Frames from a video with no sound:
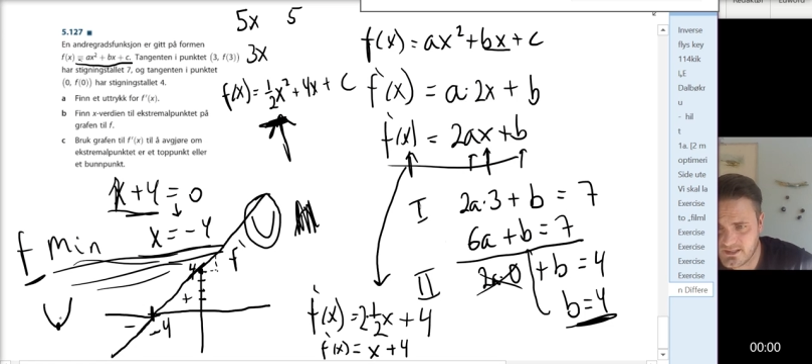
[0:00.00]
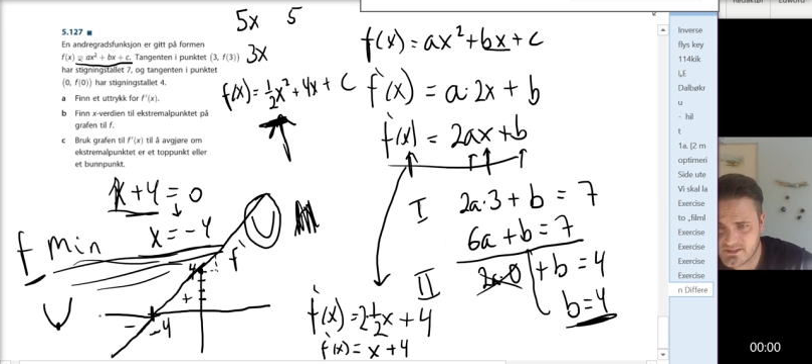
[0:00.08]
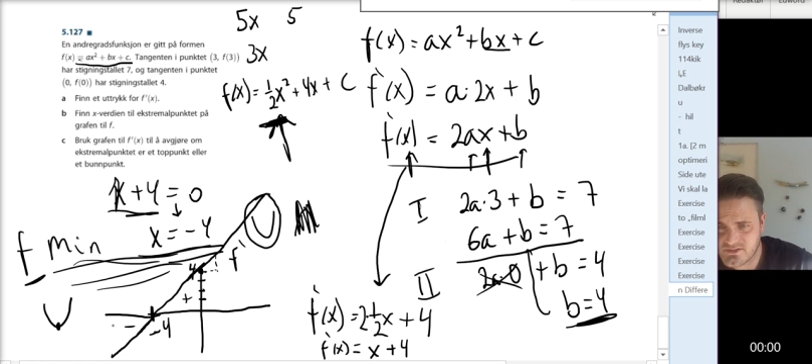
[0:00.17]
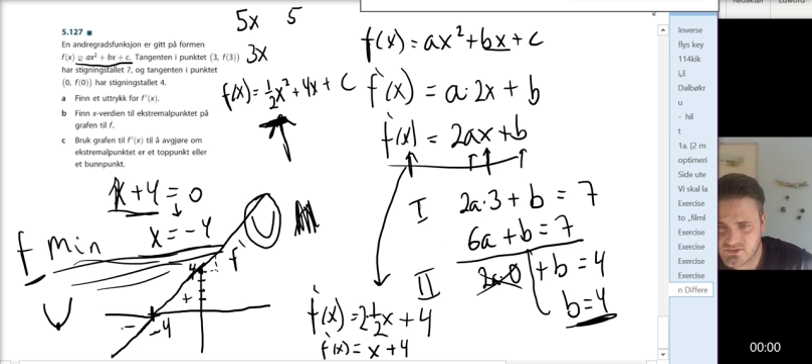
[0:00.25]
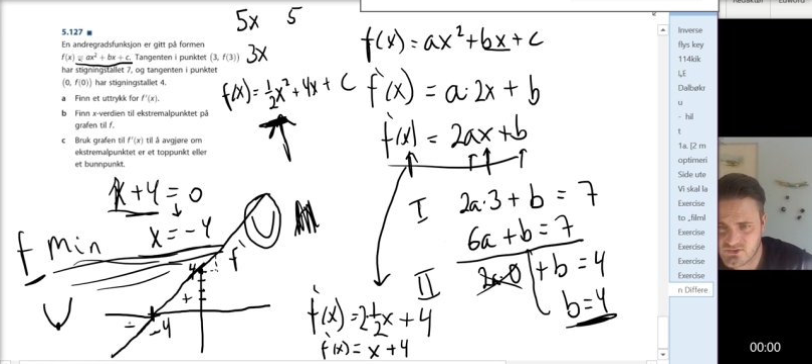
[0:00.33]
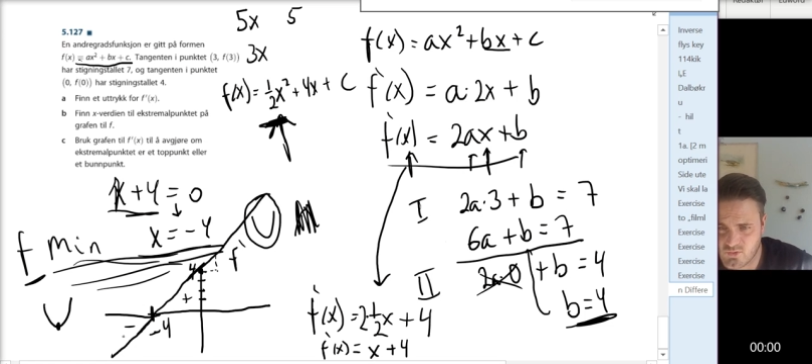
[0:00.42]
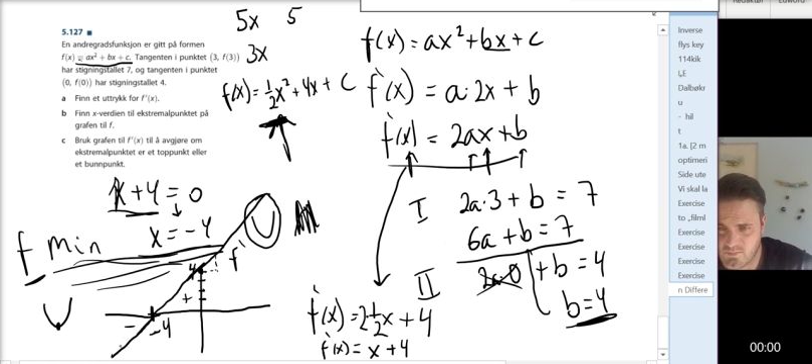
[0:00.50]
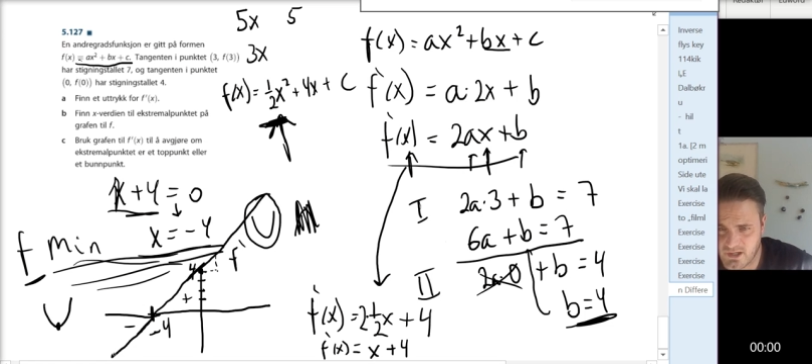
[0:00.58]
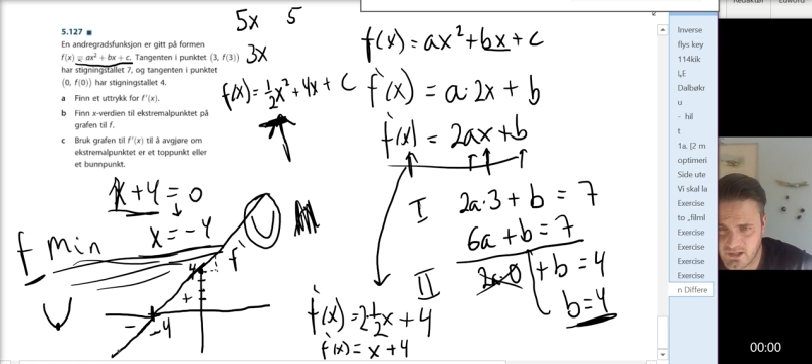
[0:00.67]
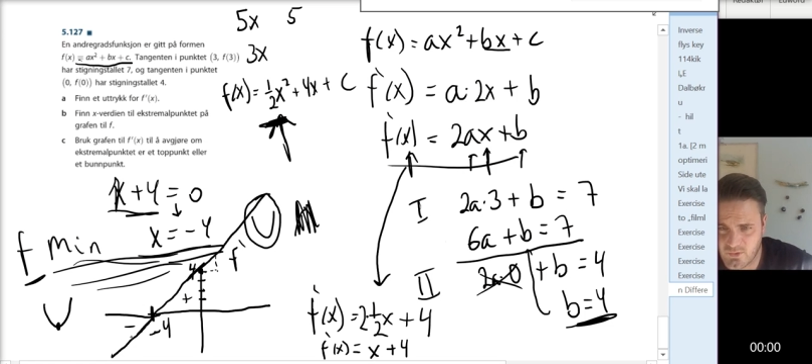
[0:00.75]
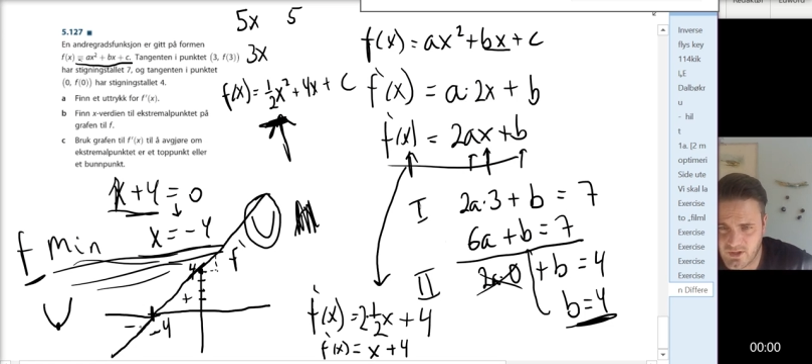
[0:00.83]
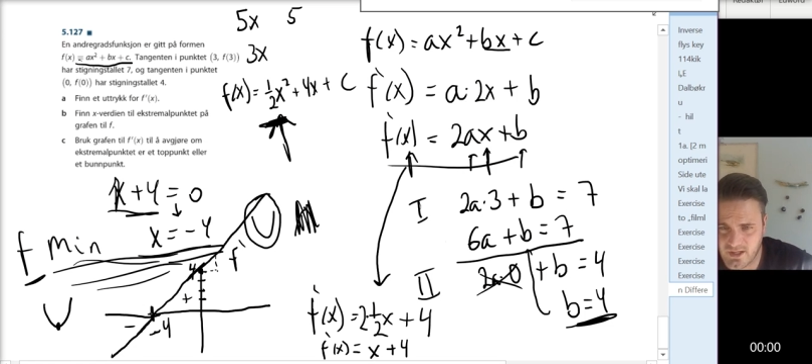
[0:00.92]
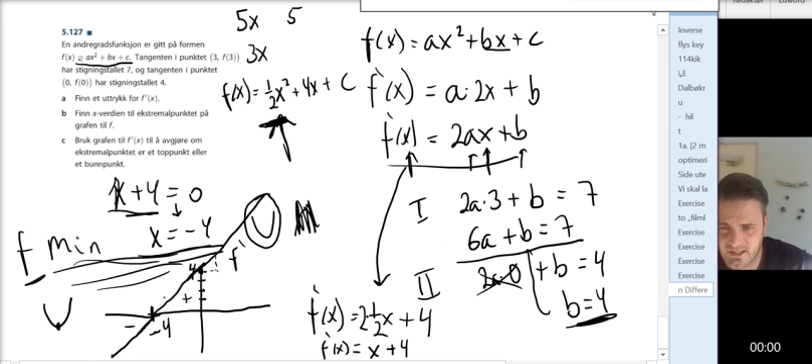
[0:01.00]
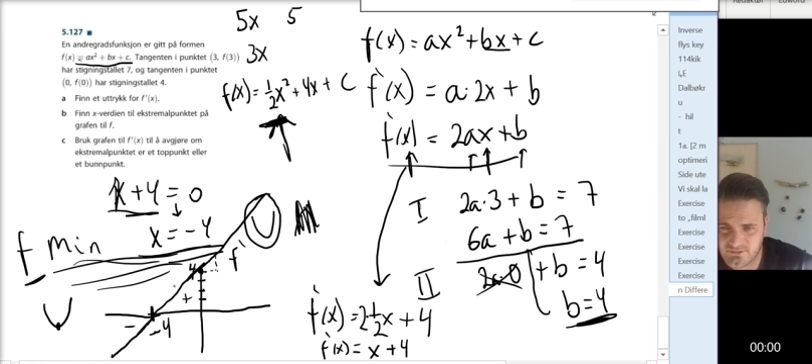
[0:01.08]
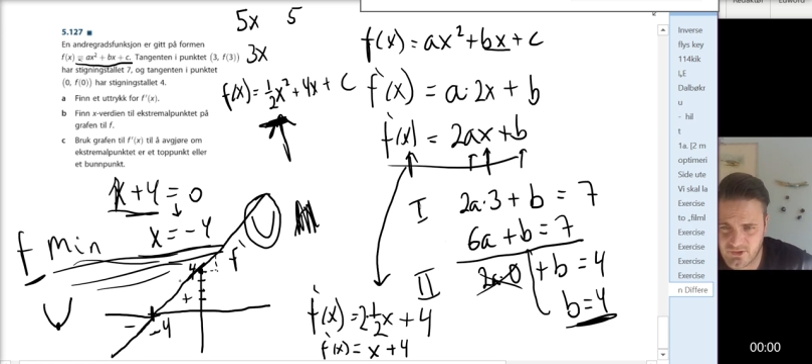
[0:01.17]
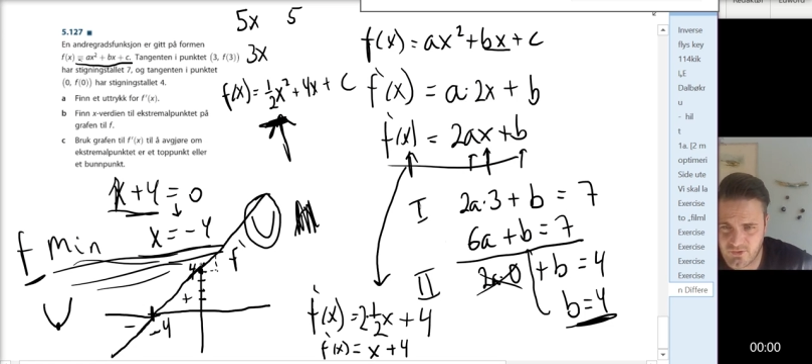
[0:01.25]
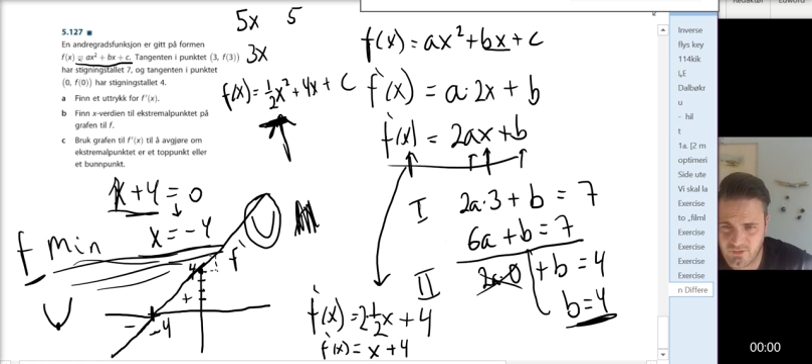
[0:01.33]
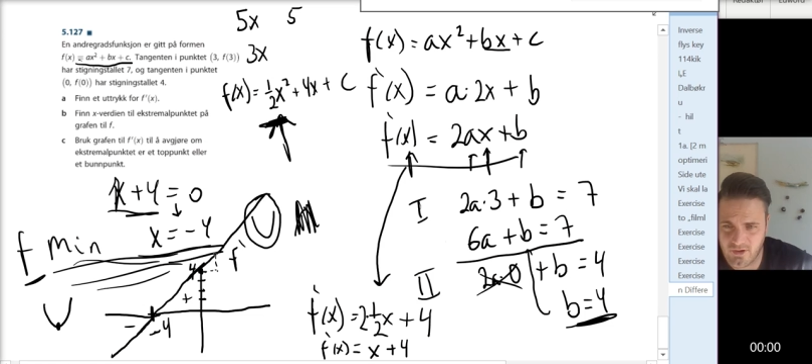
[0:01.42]
So by looking at the
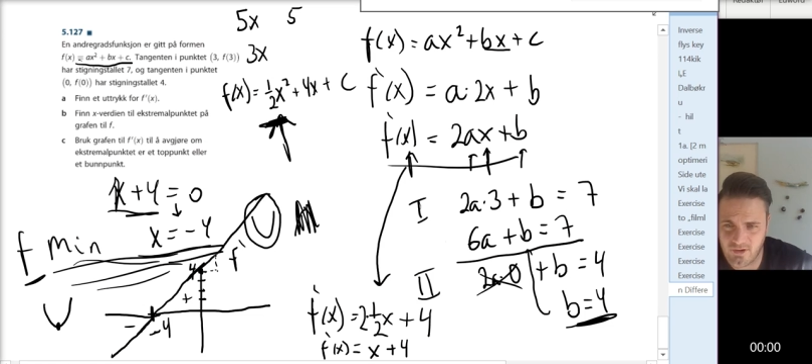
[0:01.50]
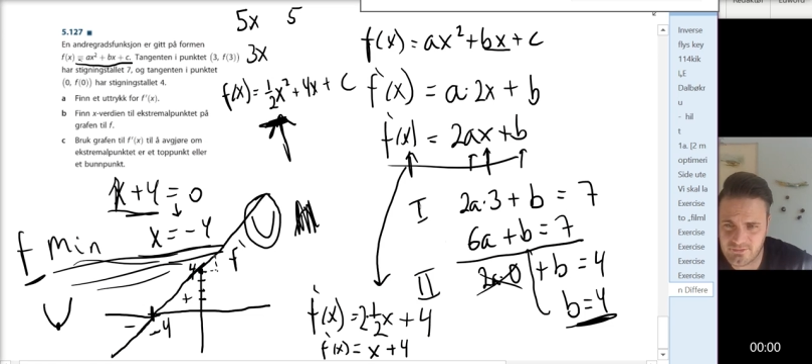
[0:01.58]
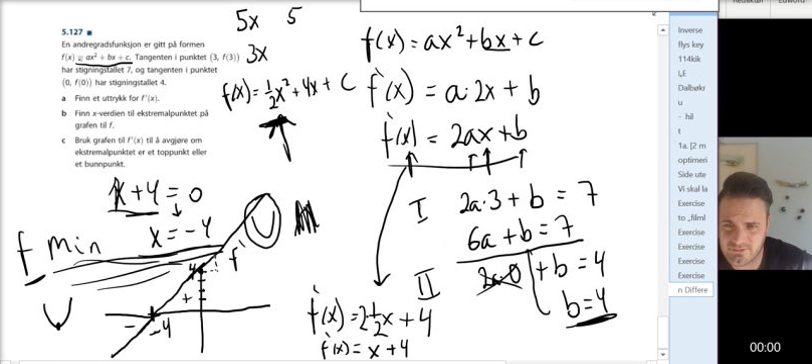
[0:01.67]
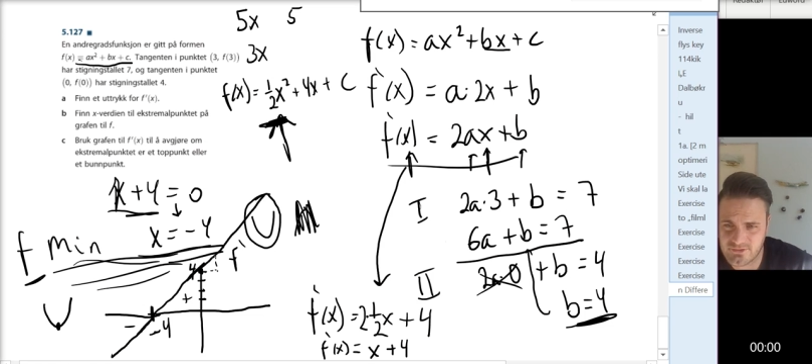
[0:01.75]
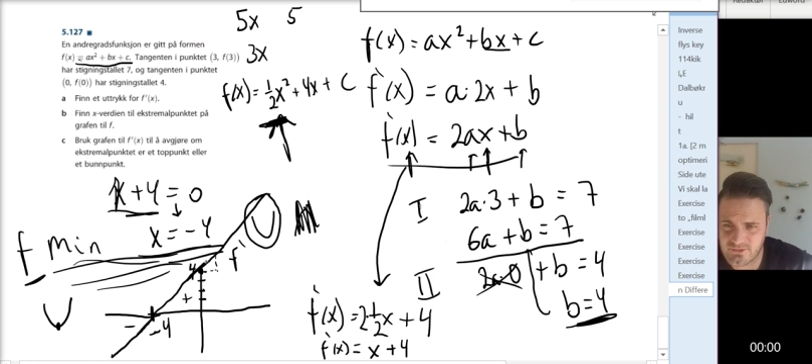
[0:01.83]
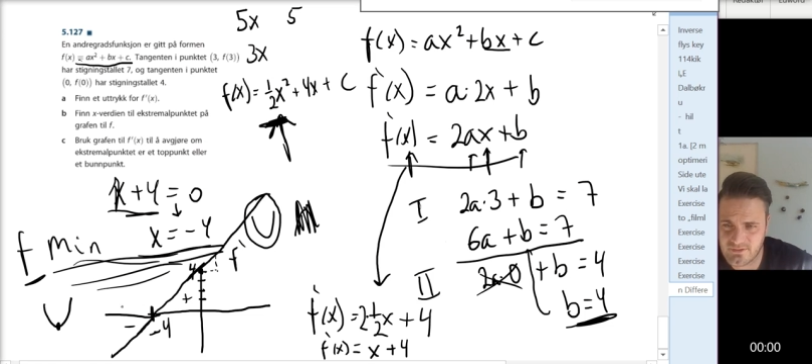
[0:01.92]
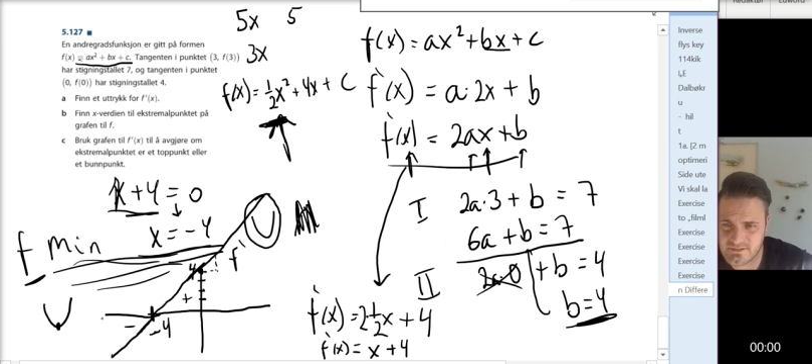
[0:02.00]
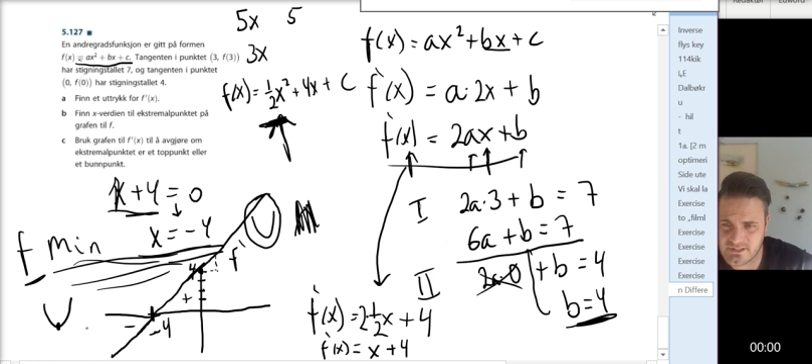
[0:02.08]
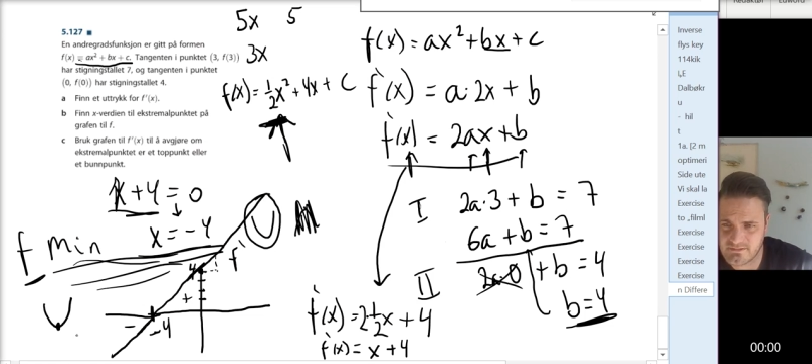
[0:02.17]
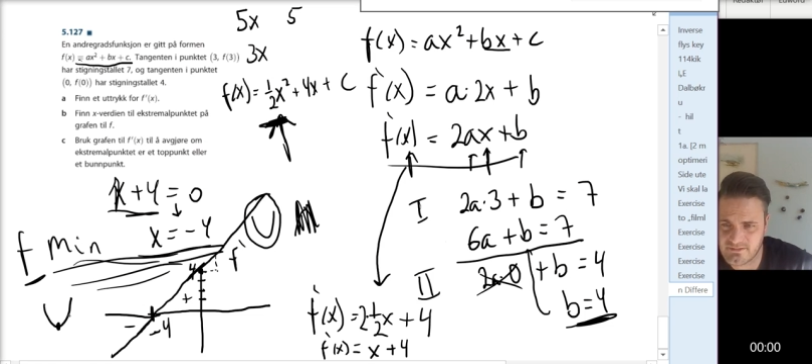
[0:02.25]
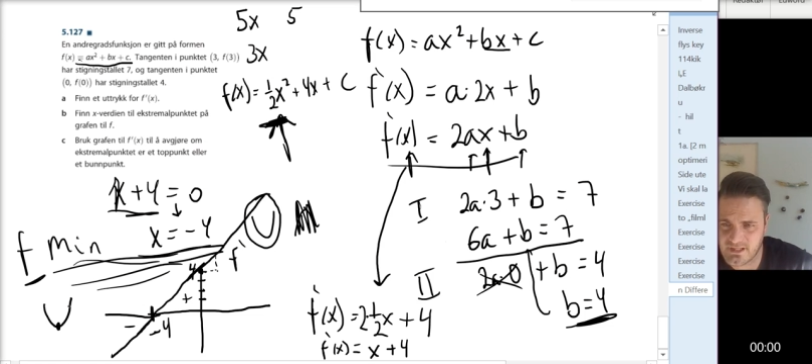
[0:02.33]
graph of derivative,